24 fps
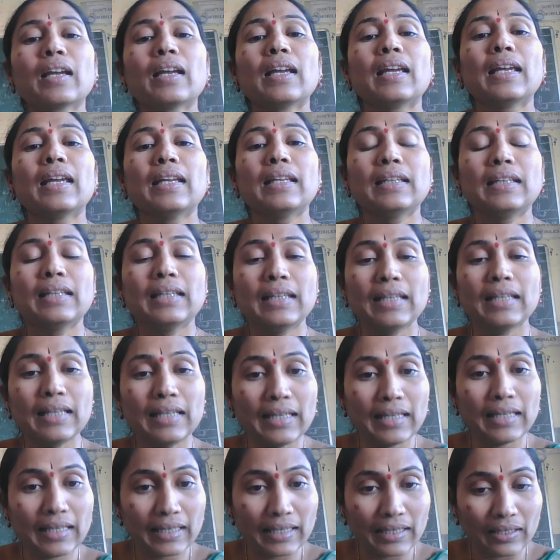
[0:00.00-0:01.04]
In
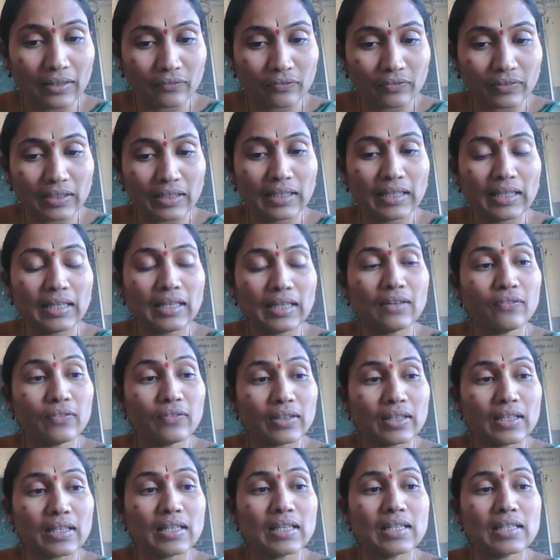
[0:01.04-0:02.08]
leaf. Leaf
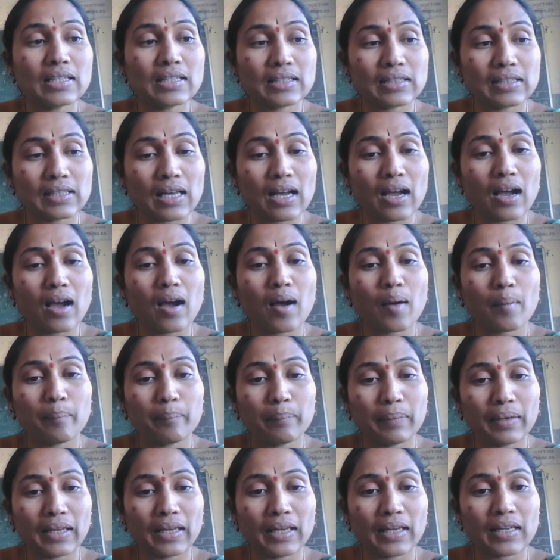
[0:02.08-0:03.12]
is the
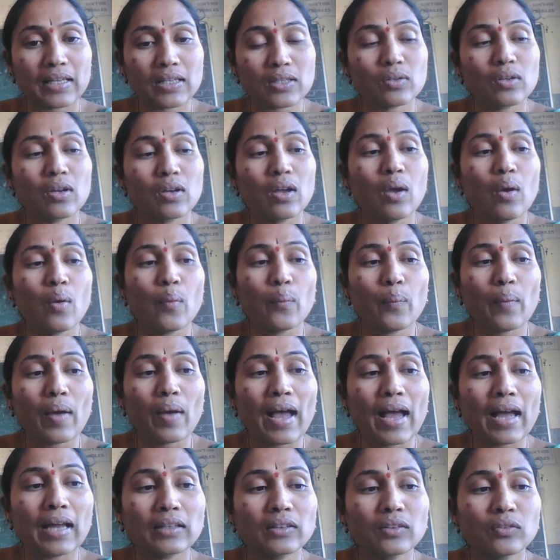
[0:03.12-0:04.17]
place
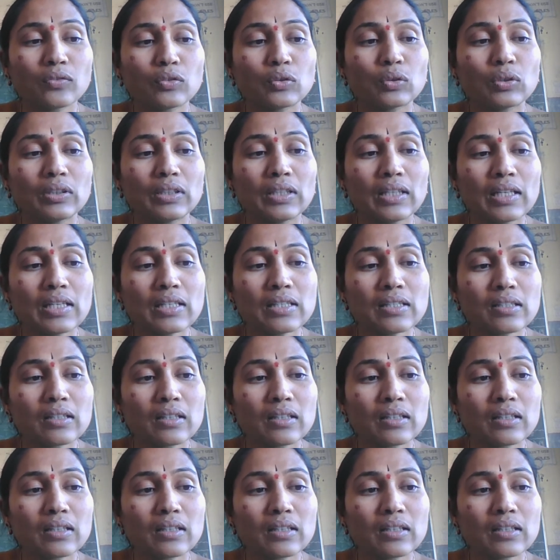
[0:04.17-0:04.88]
where the food is